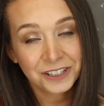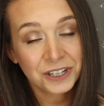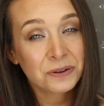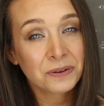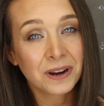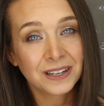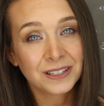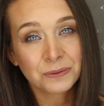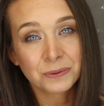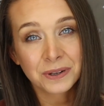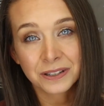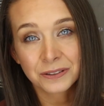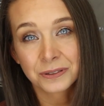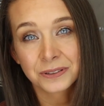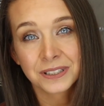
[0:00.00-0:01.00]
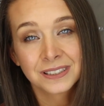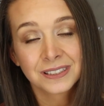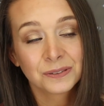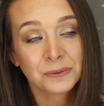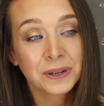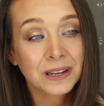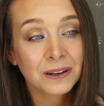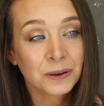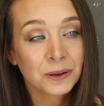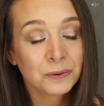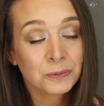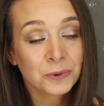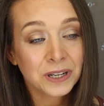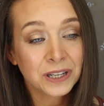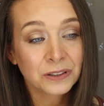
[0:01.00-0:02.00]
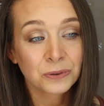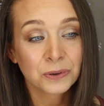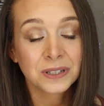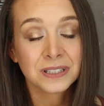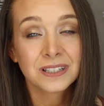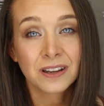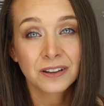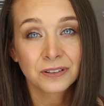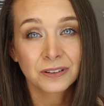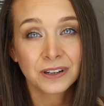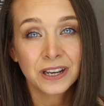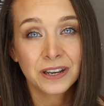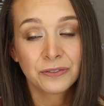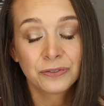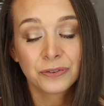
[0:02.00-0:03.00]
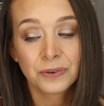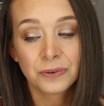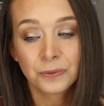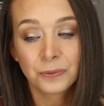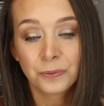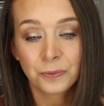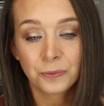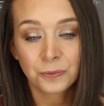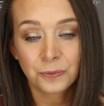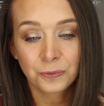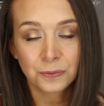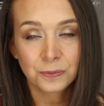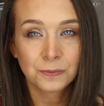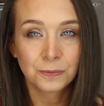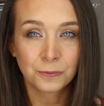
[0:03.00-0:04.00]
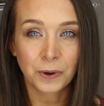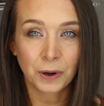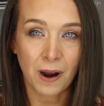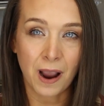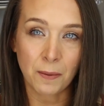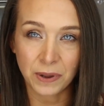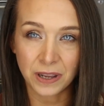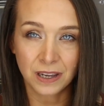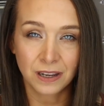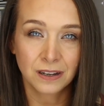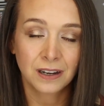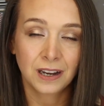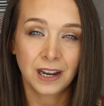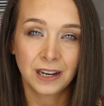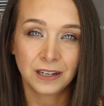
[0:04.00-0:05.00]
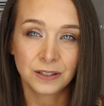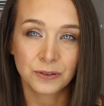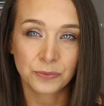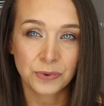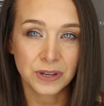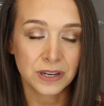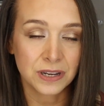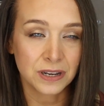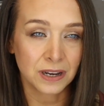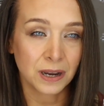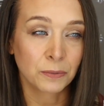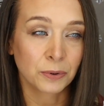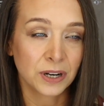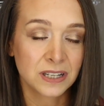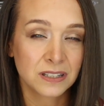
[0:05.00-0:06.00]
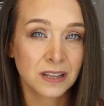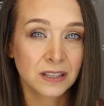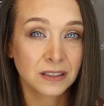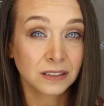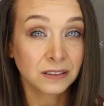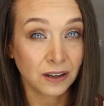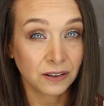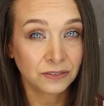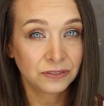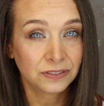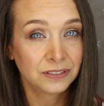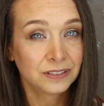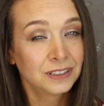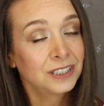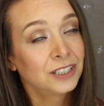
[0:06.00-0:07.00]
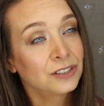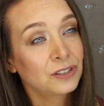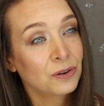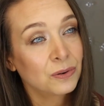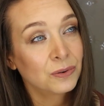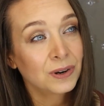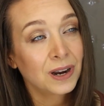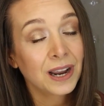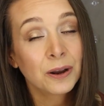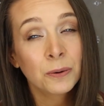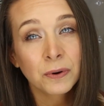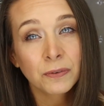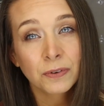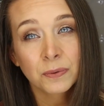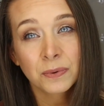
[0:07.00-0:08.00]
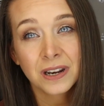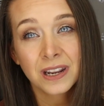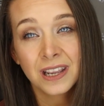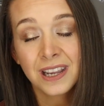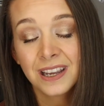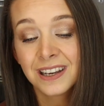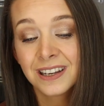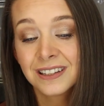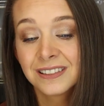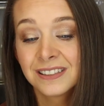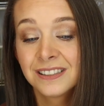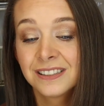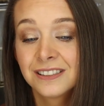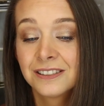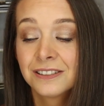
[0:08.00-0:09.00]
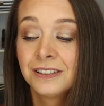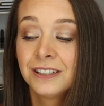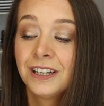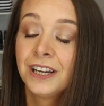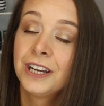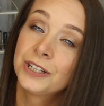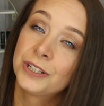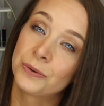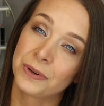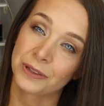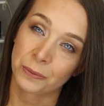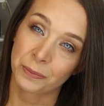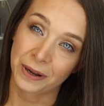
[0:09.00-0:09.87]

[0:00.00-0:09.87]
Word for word: you guys will get through this. We'll get through it together if we're happy and we embrace the love. So I hope everybody is doing their